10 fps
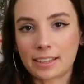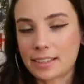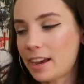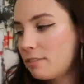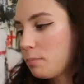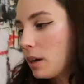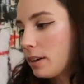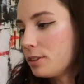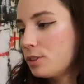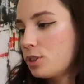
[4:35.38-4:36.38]
Next I have
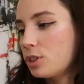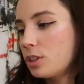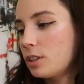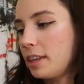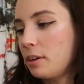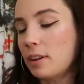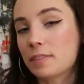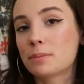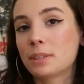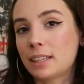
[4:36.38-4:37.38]
Punch, They Don't
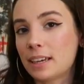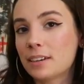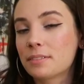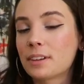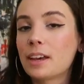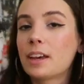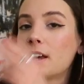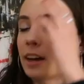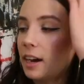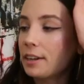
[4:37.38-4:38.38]
Have to Believe.
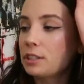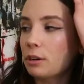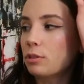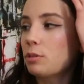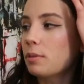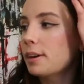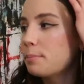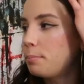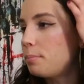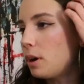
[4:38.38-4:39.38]
I don't know where
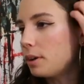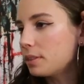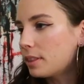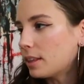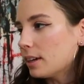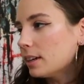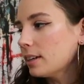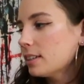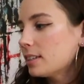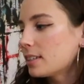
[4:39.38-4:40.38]
I bought
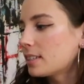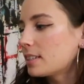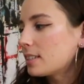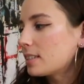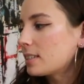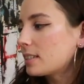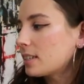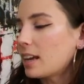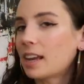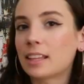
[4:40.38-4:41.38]
this.
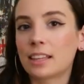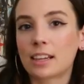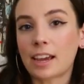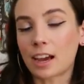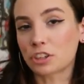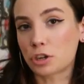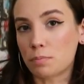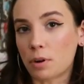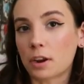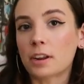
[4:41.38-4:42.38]
And I think I actually
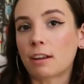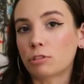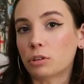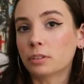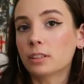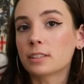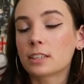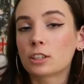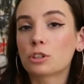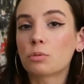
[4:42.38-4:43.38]
bought it after only
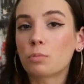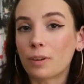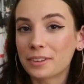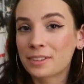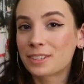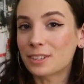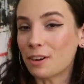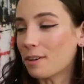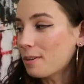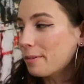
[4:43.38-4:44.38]
listening to one
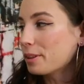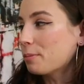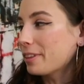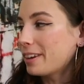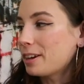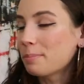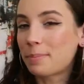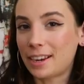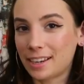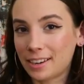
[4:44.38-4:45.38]
song, Worth More Than Your
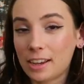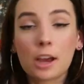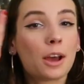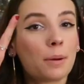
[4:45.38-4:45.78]
Opinion.